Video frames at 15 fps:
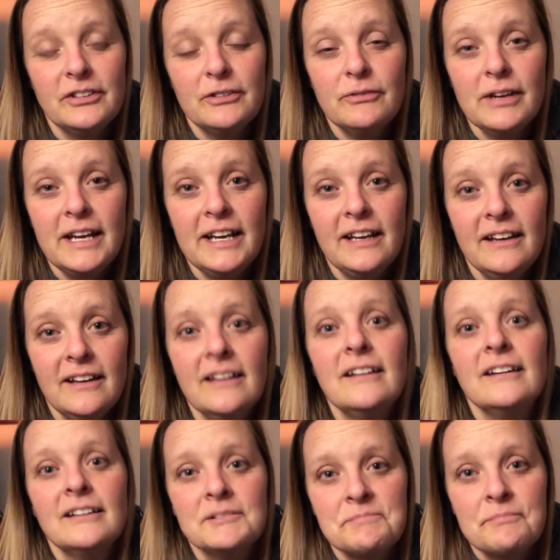and read.
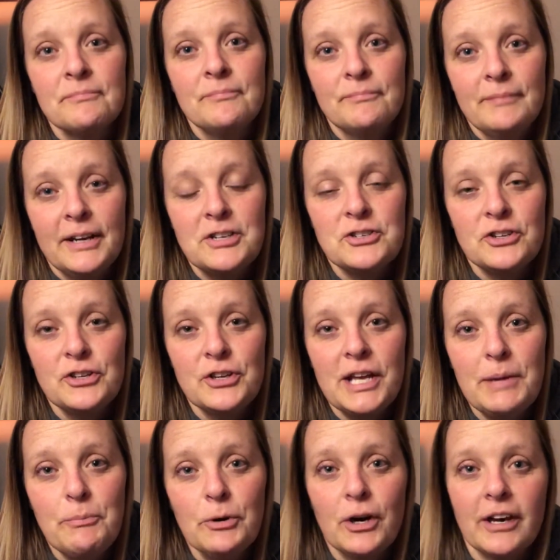Make sure you
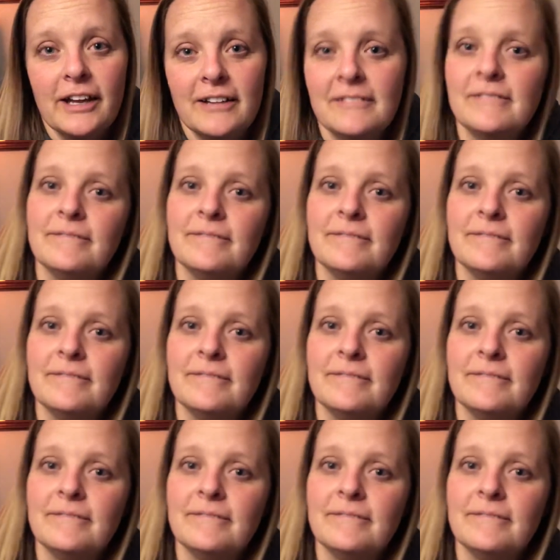keep working.